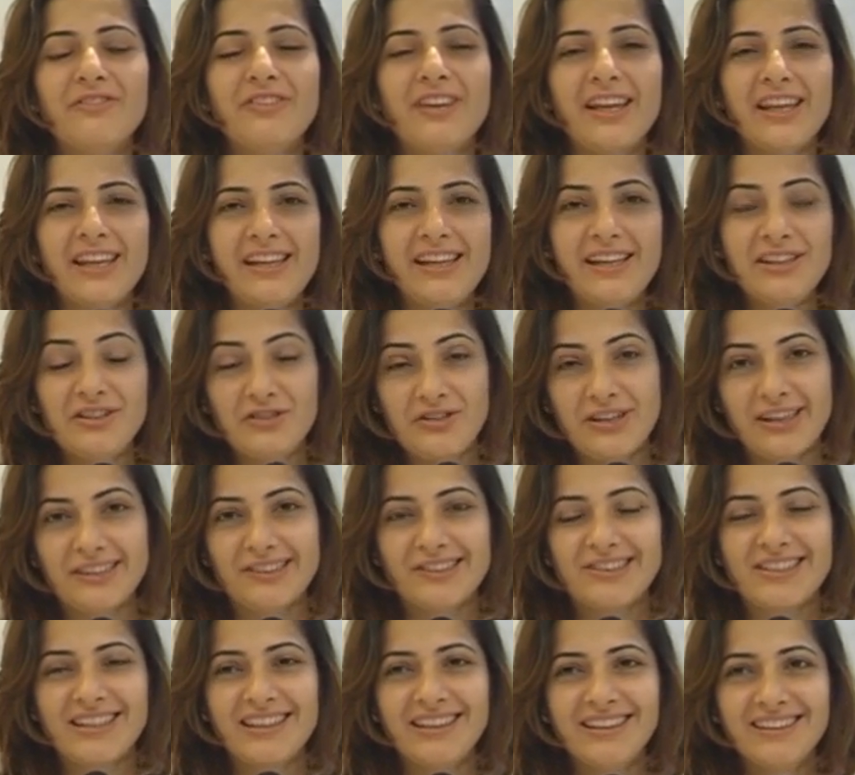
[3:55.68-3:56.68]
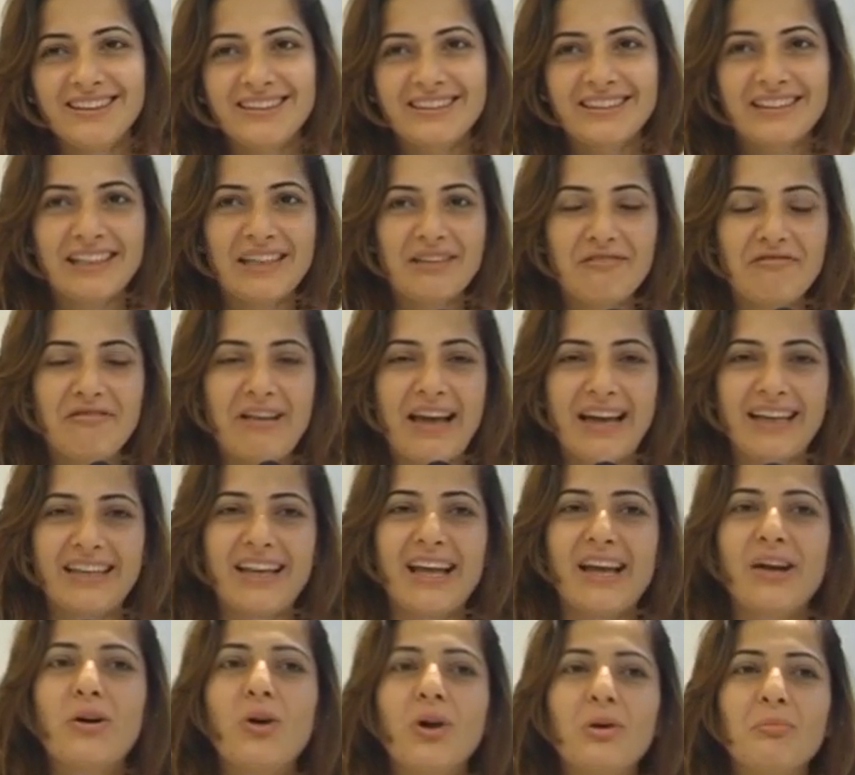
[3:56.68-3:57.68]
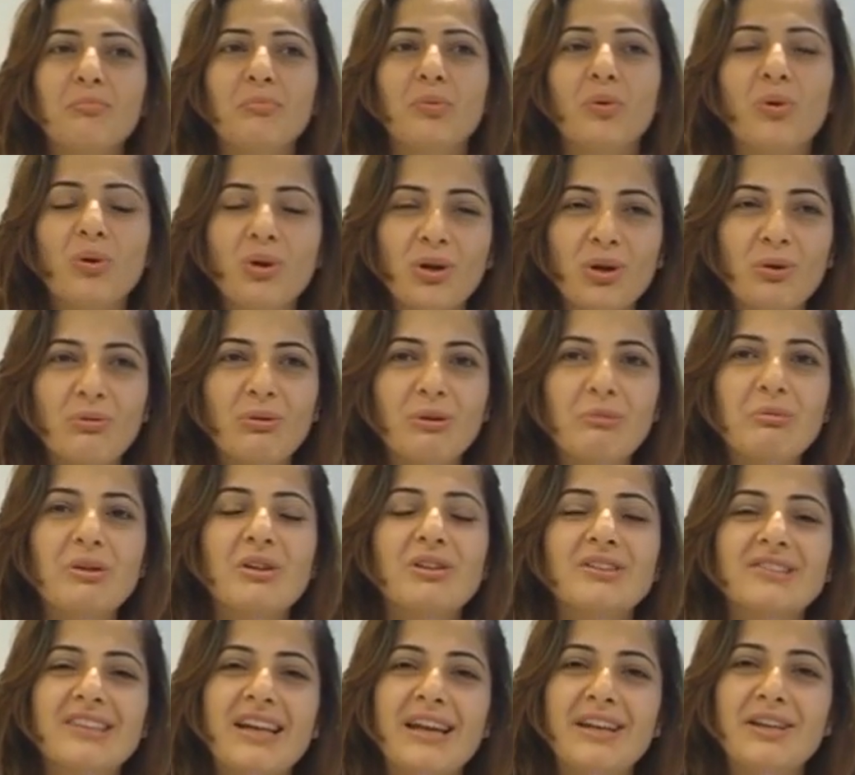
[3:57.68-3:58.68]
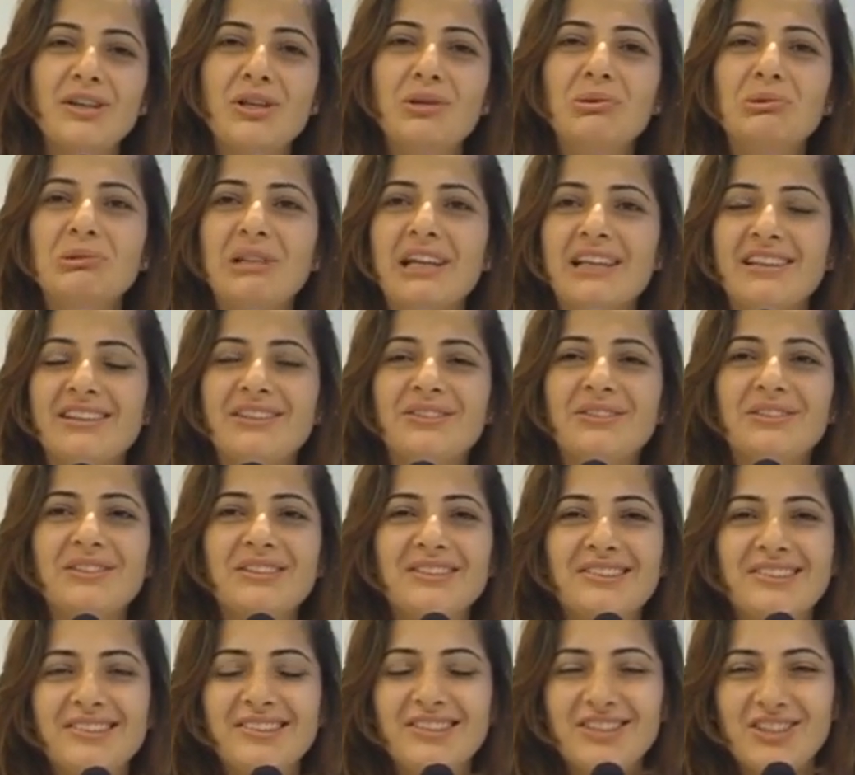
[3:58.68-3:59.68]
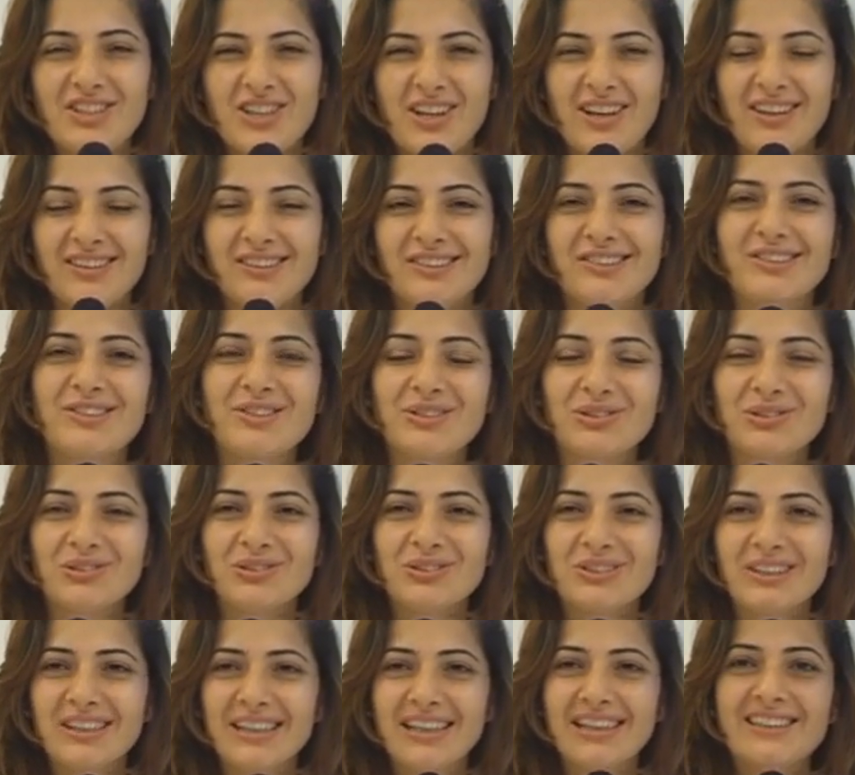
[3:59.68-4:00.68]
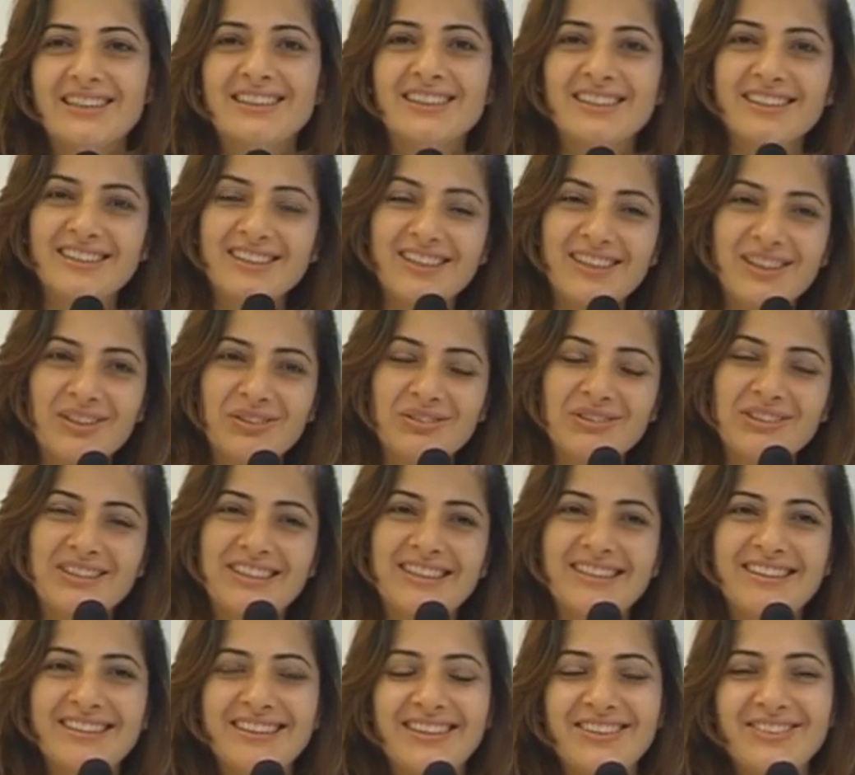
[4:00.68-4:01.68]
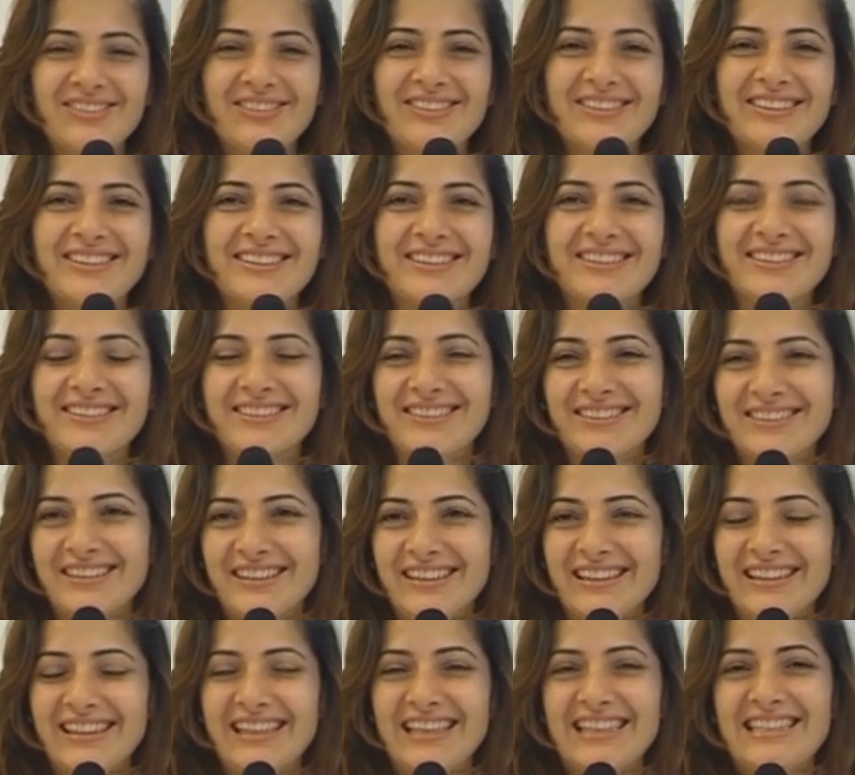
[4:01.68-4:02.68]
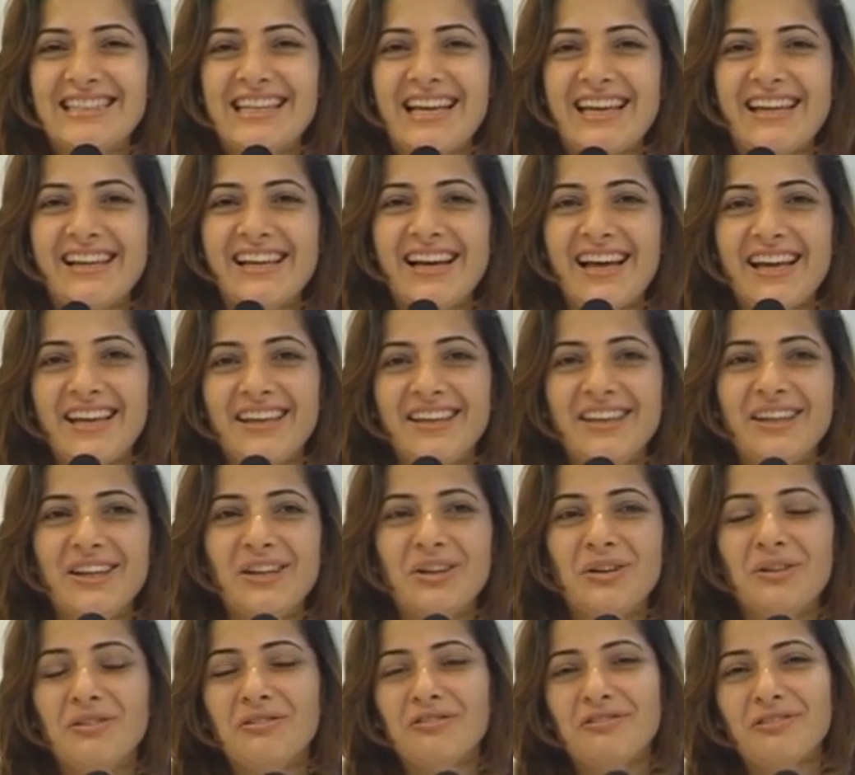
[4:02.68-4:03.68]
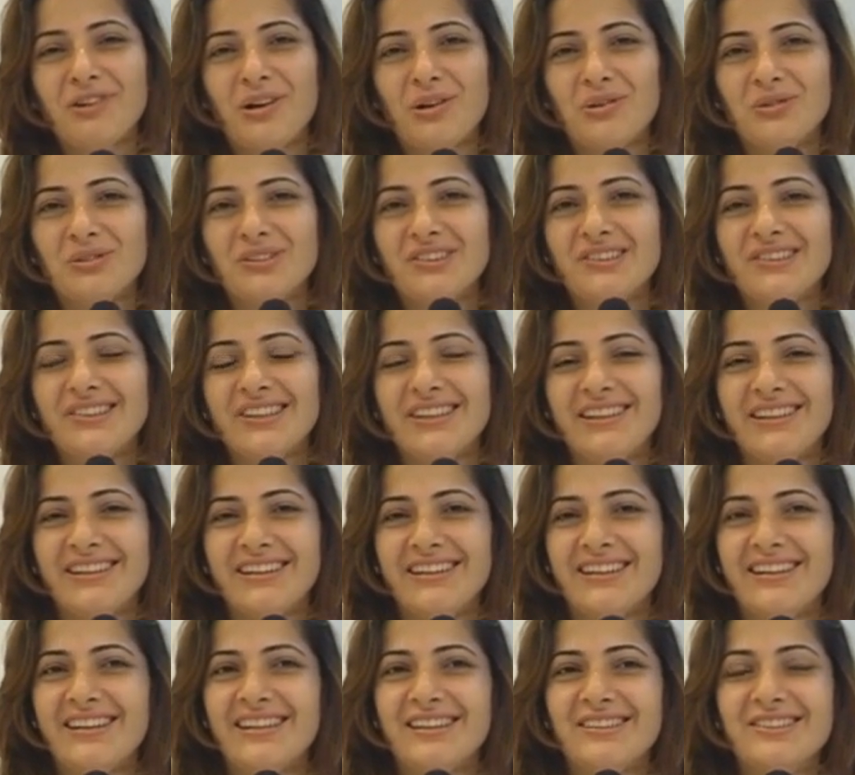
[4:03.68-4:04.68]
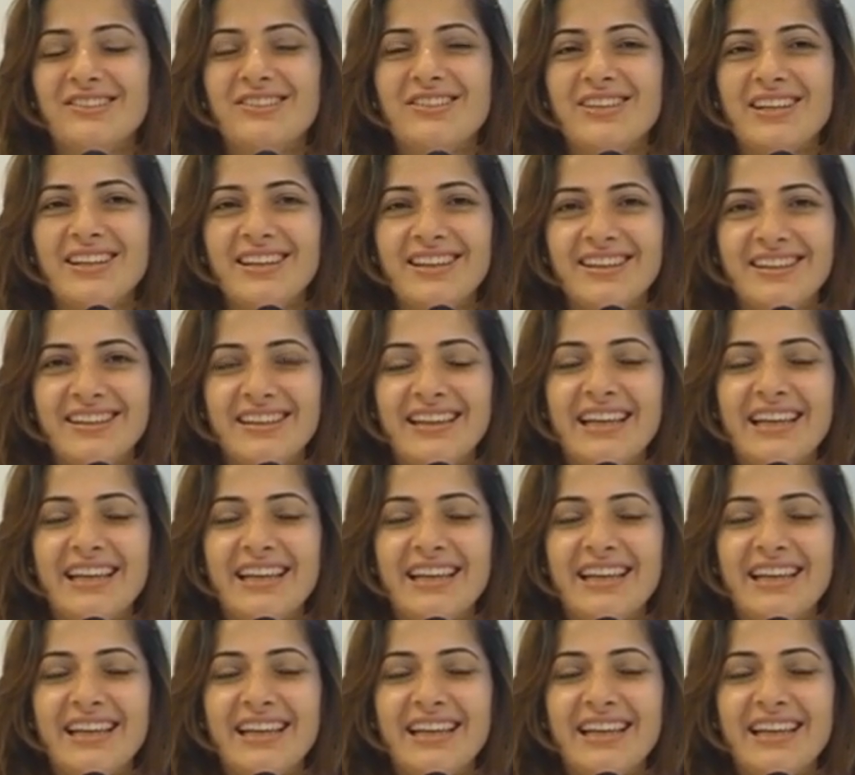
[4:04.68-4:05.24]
very interesting. In fact, I got bowled over because I knew that, this is a chance to turn around, the entire idea of clothes in the industry.